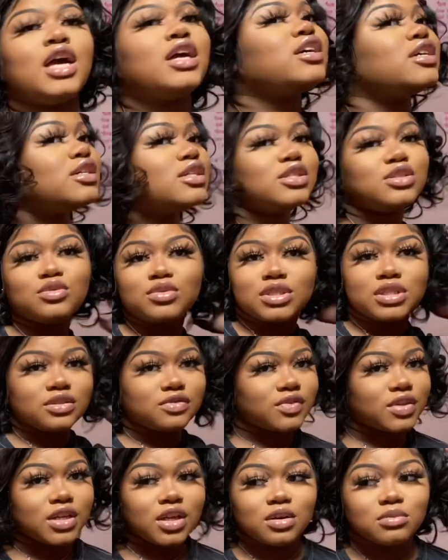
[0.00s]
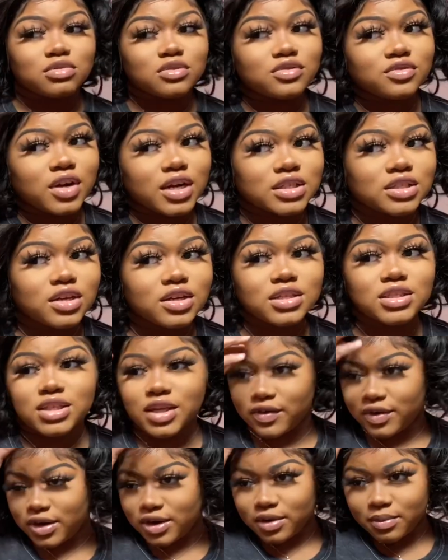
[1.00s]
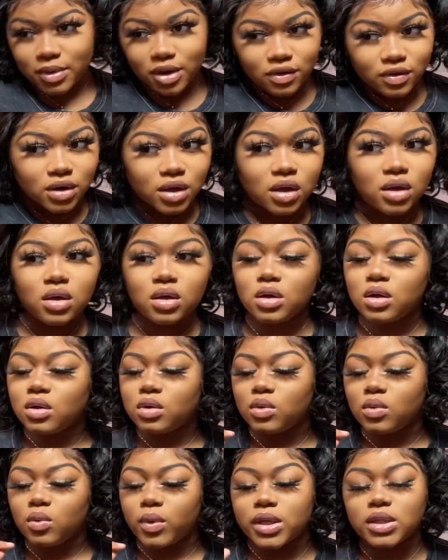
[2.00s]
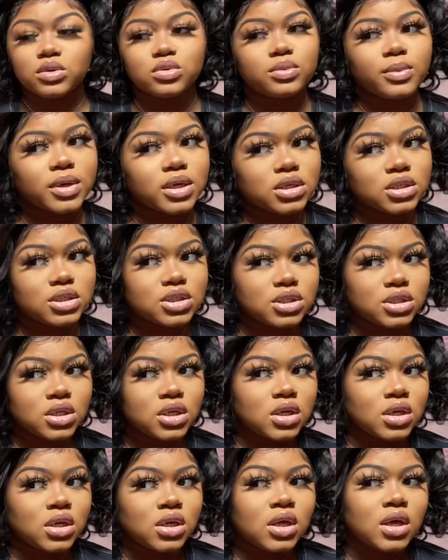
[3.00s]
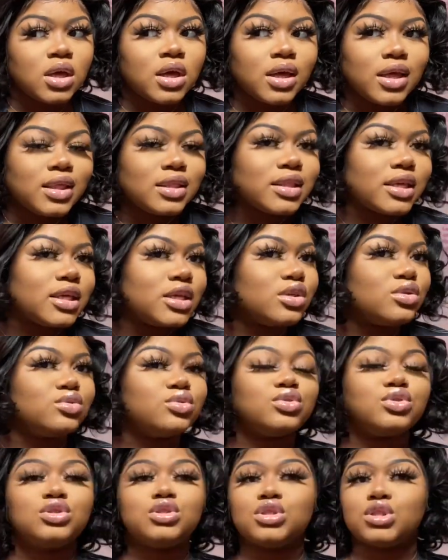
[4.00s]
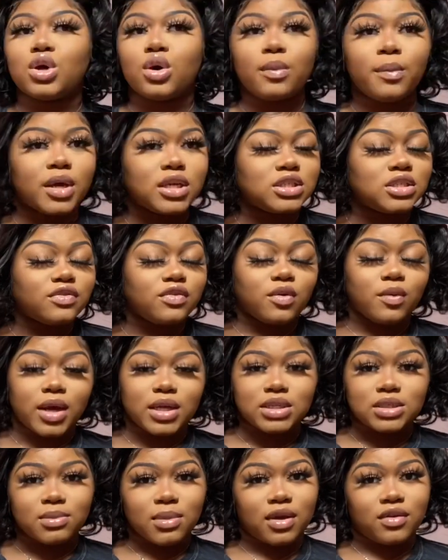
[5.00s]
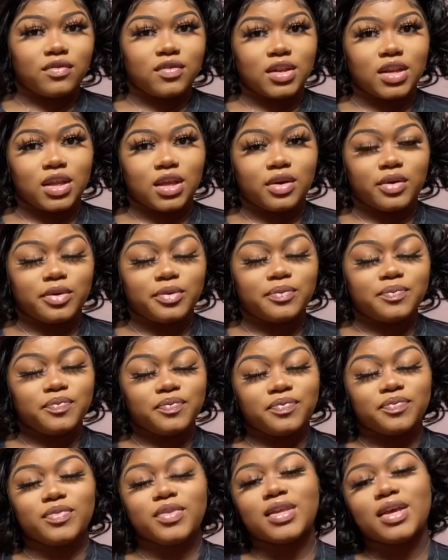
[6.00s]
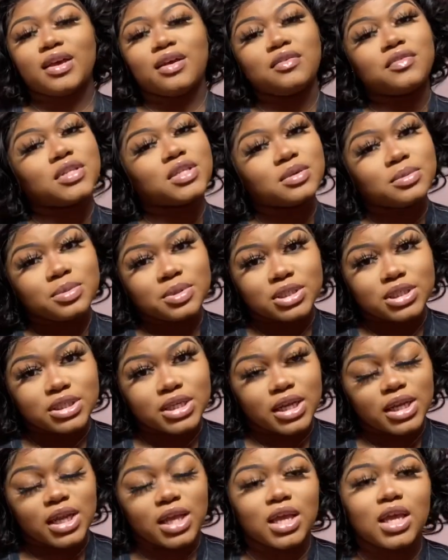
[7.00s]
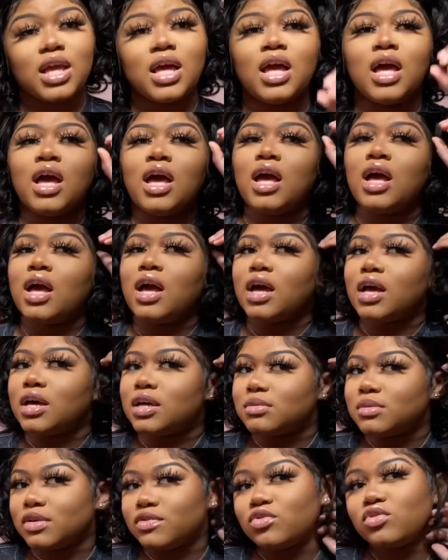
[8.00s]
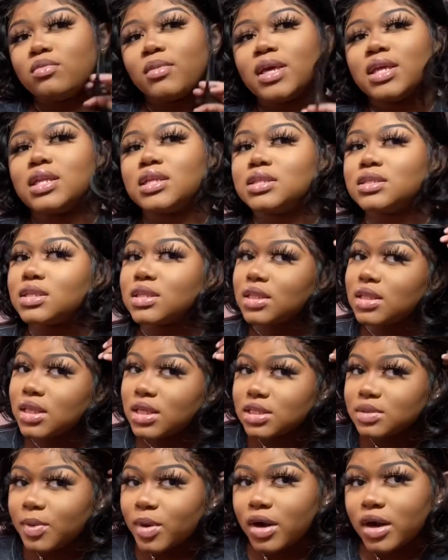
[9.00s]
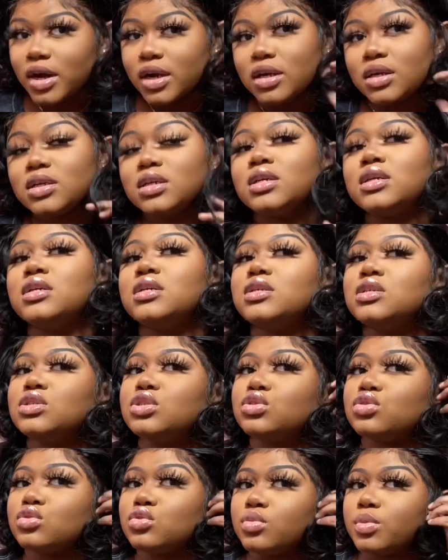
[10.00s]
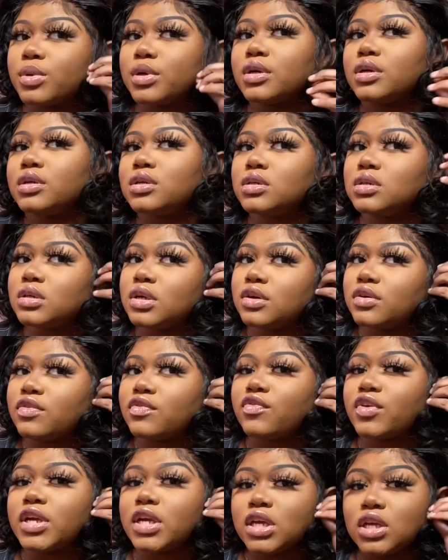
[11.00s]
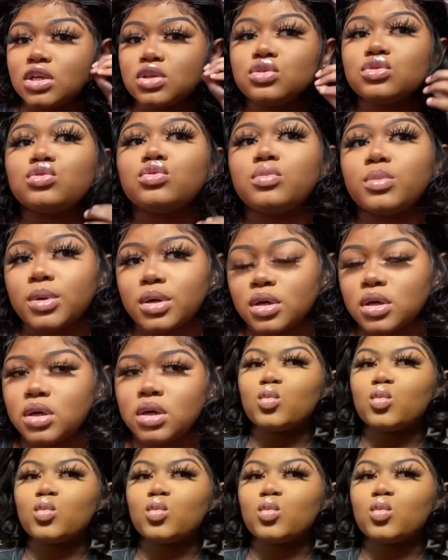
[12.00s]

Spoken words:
conclude this video before I start staring in the mirror way too much. Thank you so much for watching my video. I really appreciate it. If you made it to this part, trooper, freaking trooper.